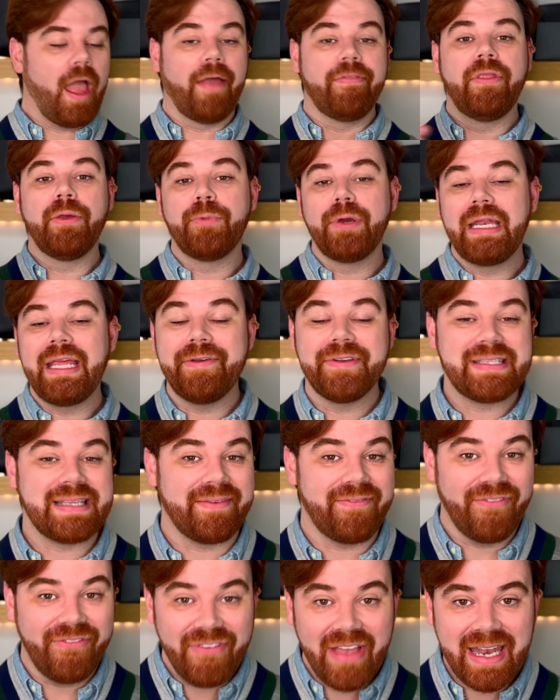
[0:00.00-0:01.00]
And then when he was
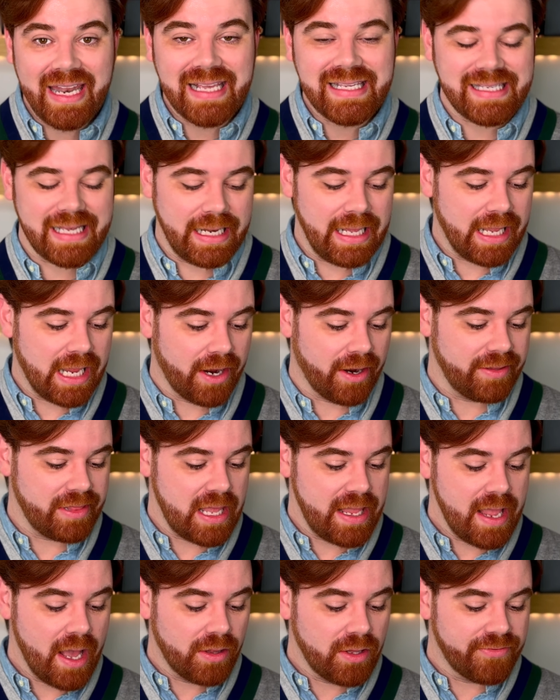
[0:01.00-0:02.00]
in Venice and he carried the
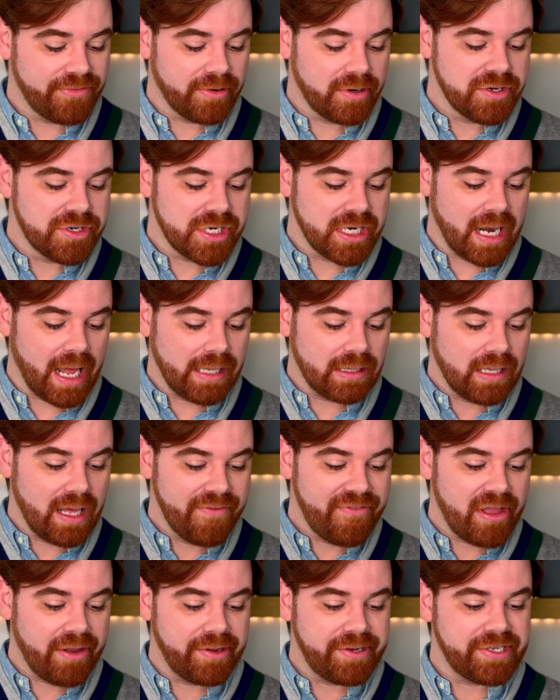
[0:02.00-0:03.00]
yellow version, I
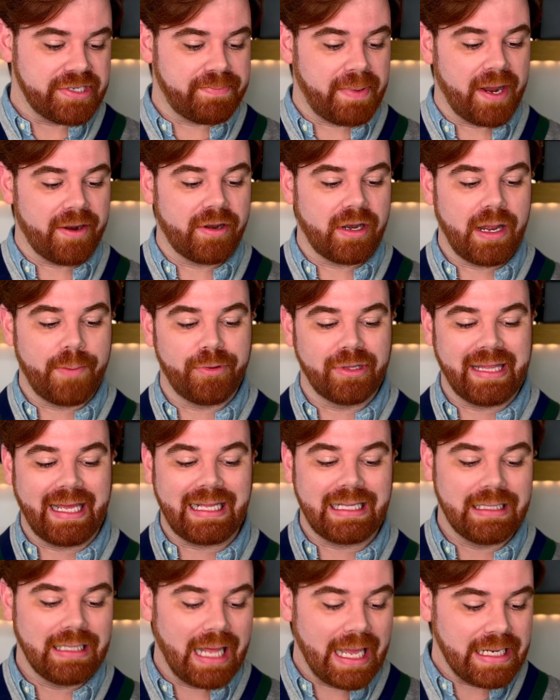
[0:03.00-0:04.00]
love how he just paired it up with like
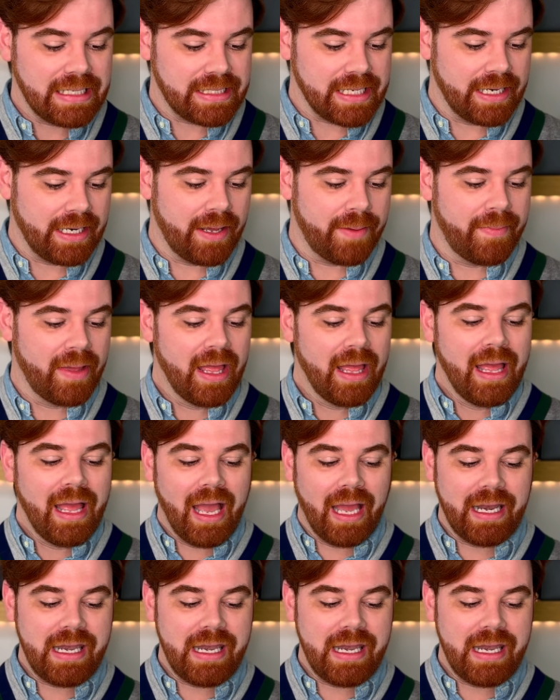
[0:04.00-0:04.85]
light denim, a